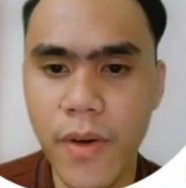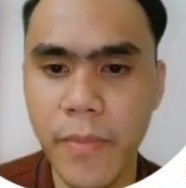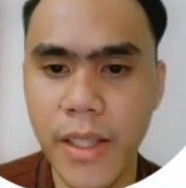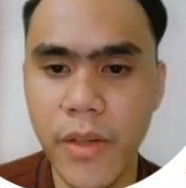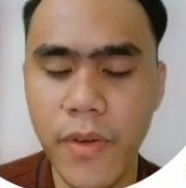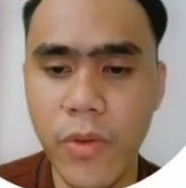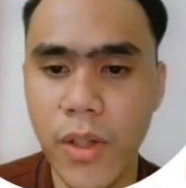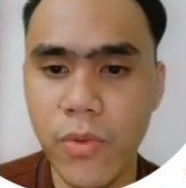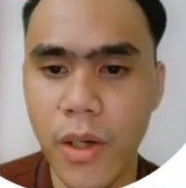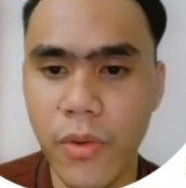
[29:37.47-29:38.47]
from
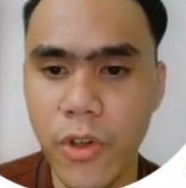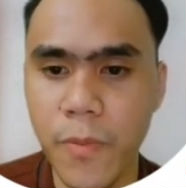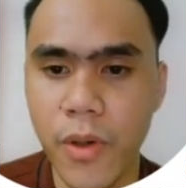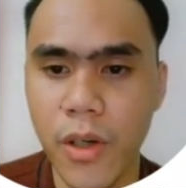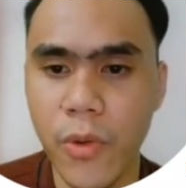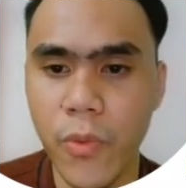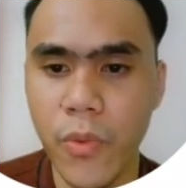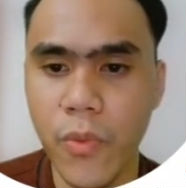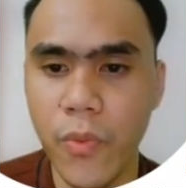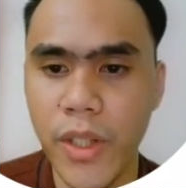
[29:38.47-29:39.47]
individual to a group, or
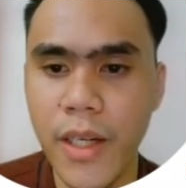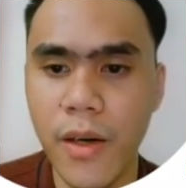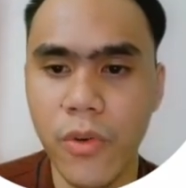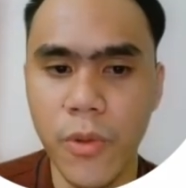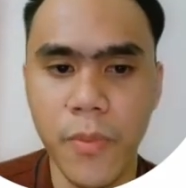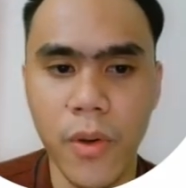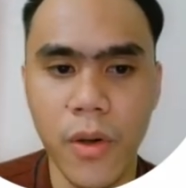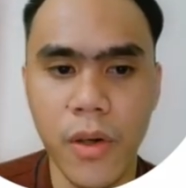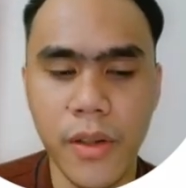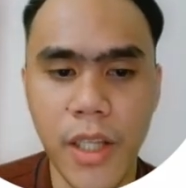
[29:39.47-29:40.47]
within a group
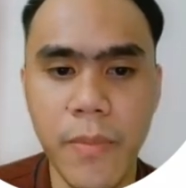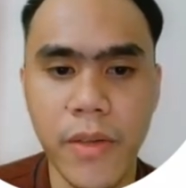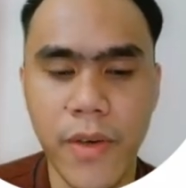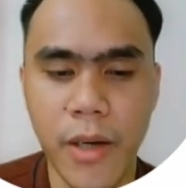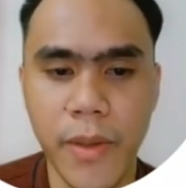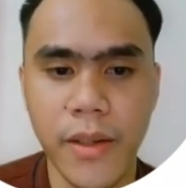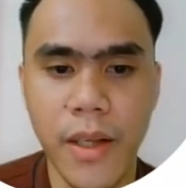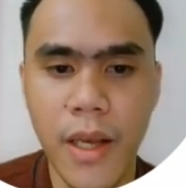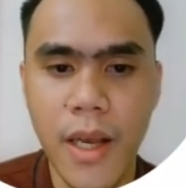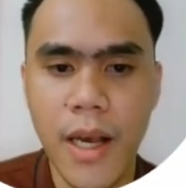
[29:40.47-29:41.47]
or team environment.
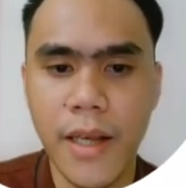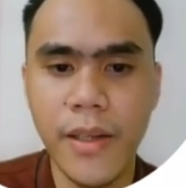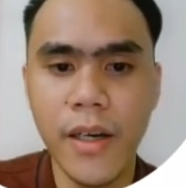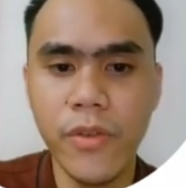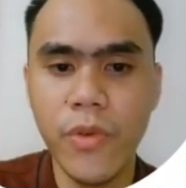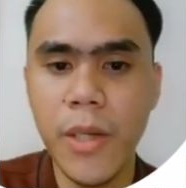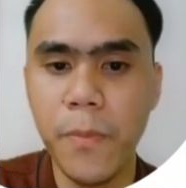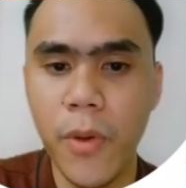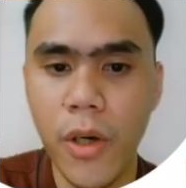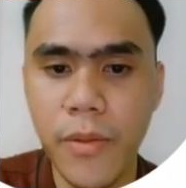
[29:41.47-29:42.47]
And there are
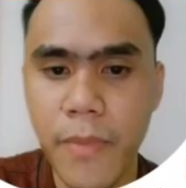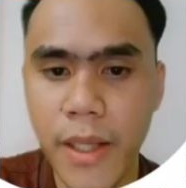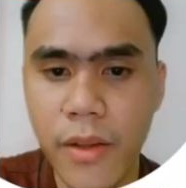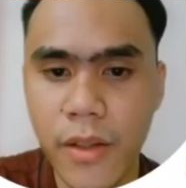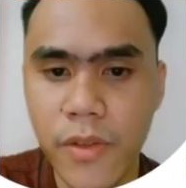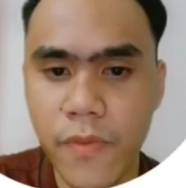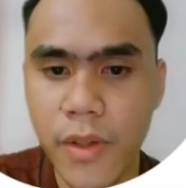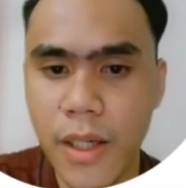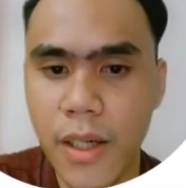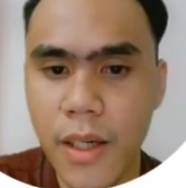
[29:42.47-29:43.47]
three broad methods
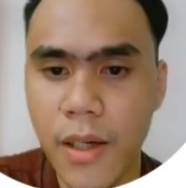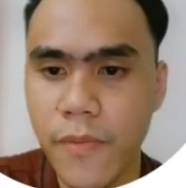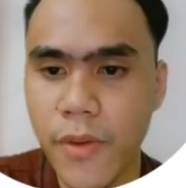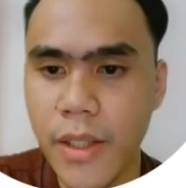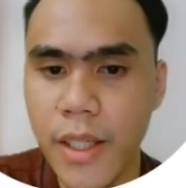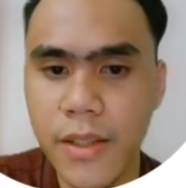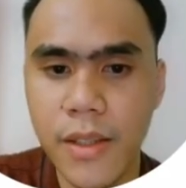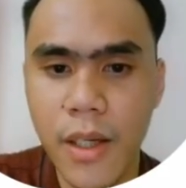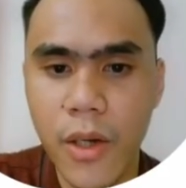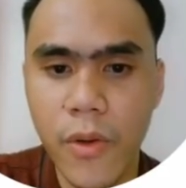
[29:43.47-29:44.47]
for
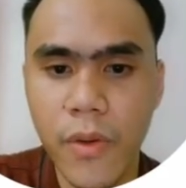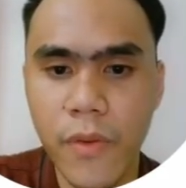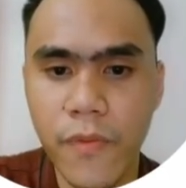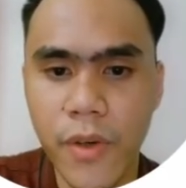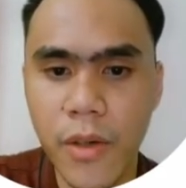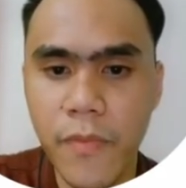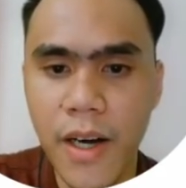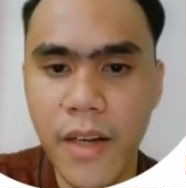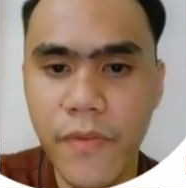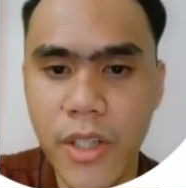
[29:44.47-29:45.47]
this.
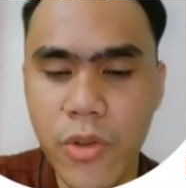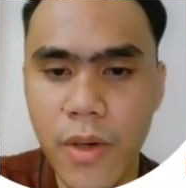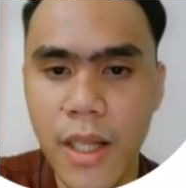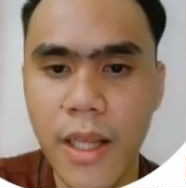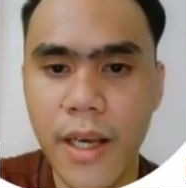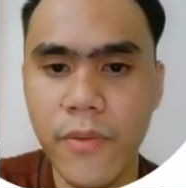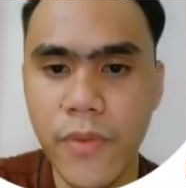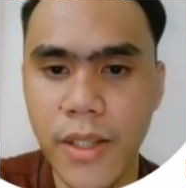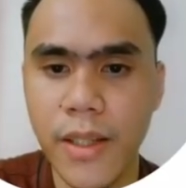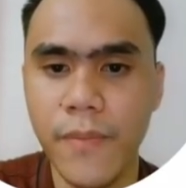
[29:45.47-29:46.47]
verbal, visual, and
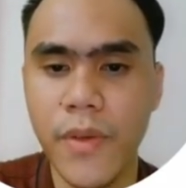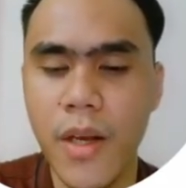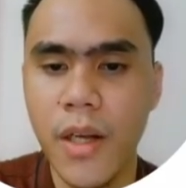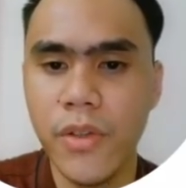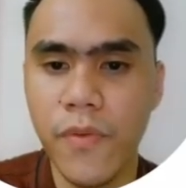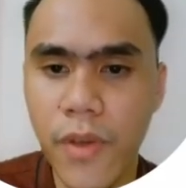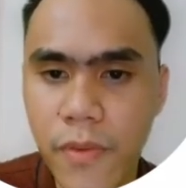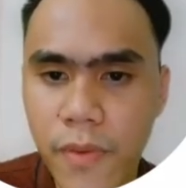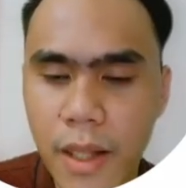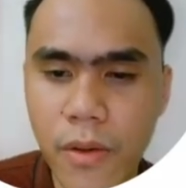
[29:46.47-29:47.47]
written. So
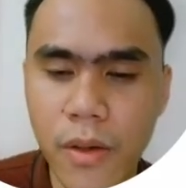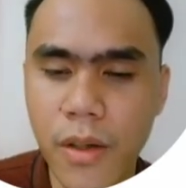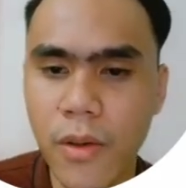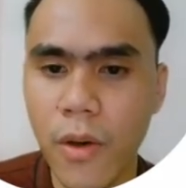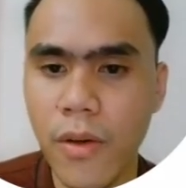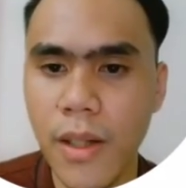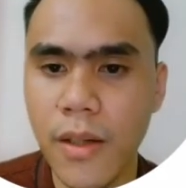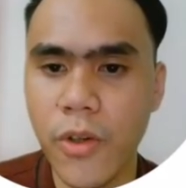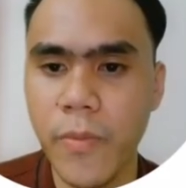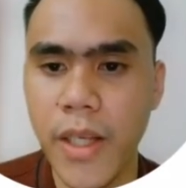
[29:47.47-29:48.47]
verbal or
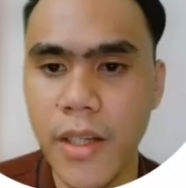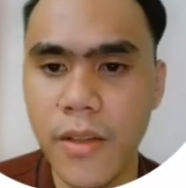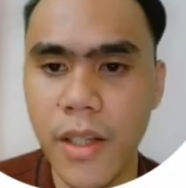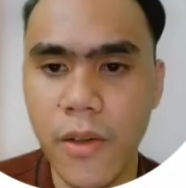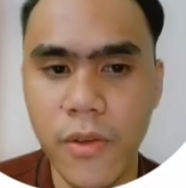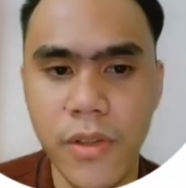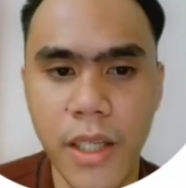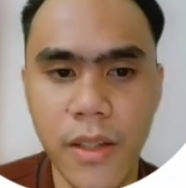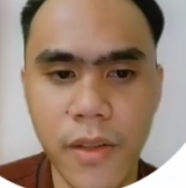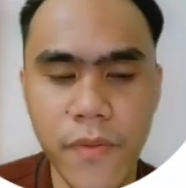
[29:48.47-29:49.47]
oral communication includes
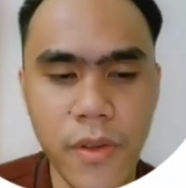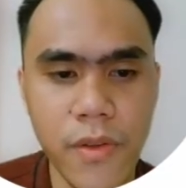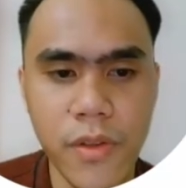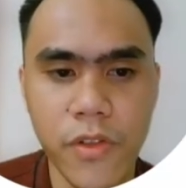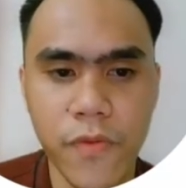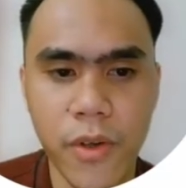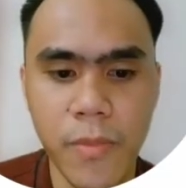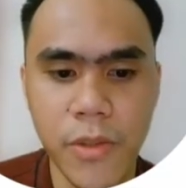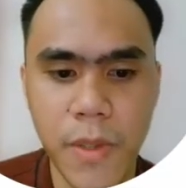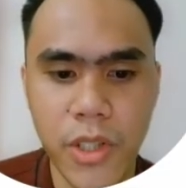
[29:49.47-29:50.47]
interviews,
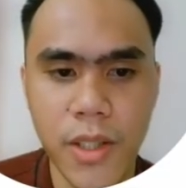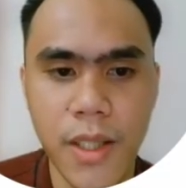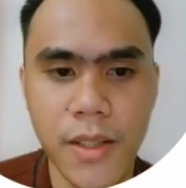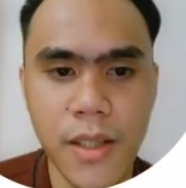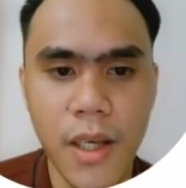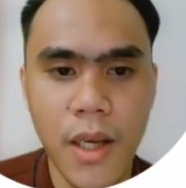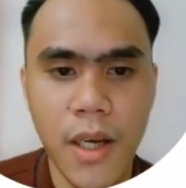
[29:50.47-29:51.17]
formal speeches,